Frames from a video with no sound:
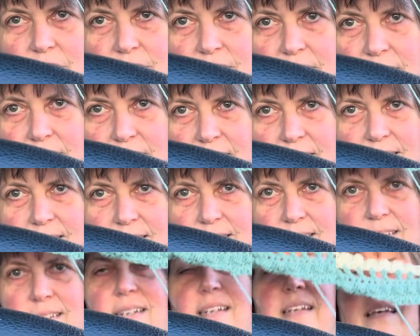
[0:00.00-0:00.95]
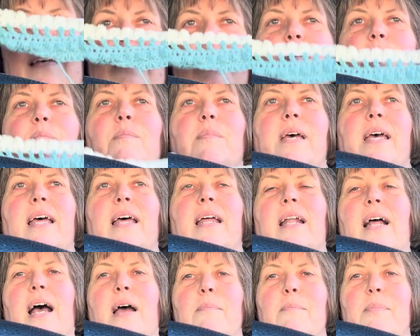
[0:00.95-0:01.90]
than this.
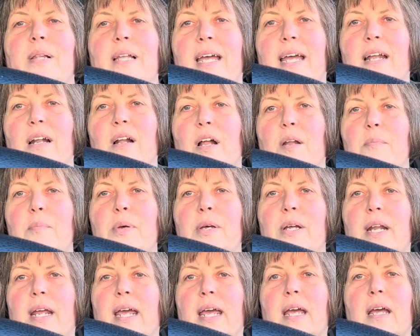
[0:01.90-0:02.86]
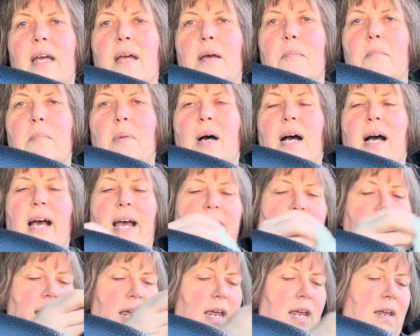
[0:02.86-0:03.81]
And I plan on putting
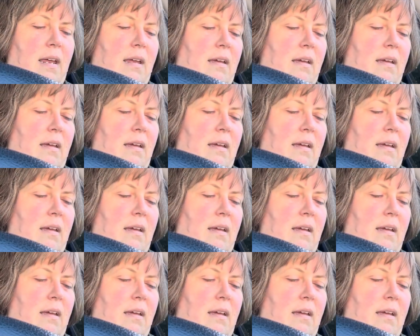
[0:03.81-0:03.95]
my